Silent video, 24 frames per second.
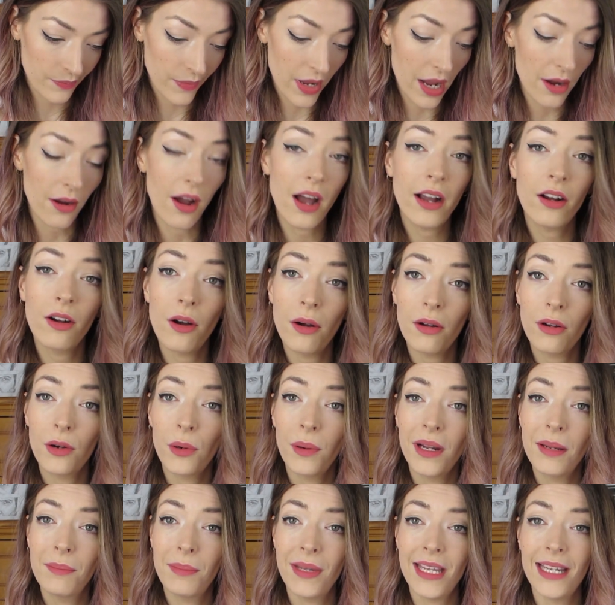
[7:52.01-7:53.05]
No, I got
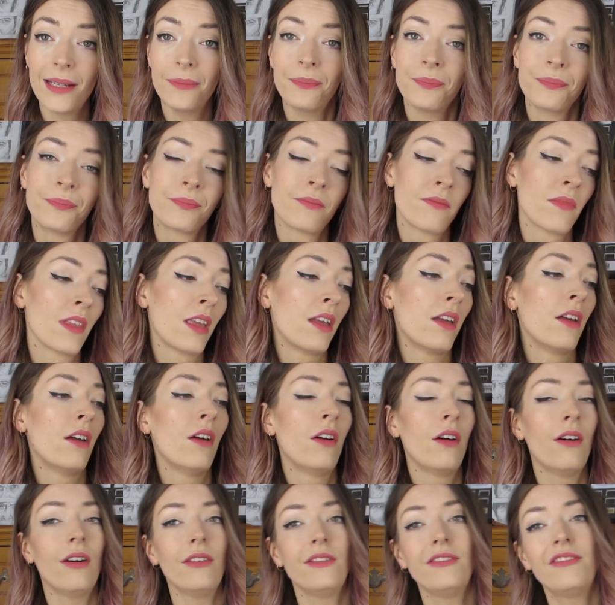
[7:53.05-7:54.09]
Queen Bee
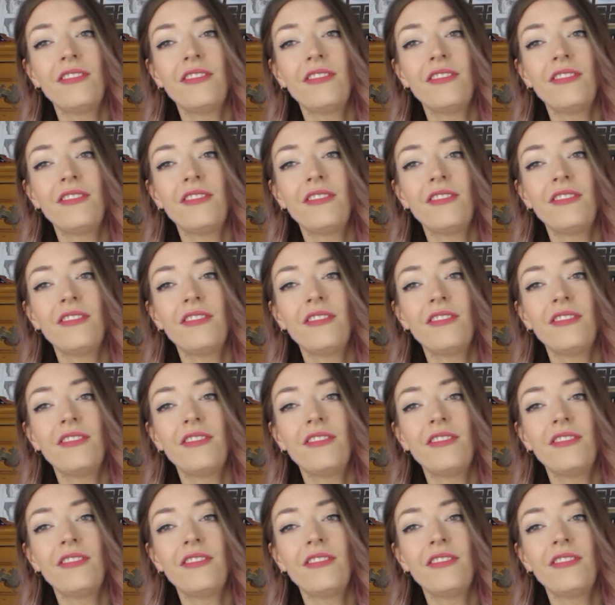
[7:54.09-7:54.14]
on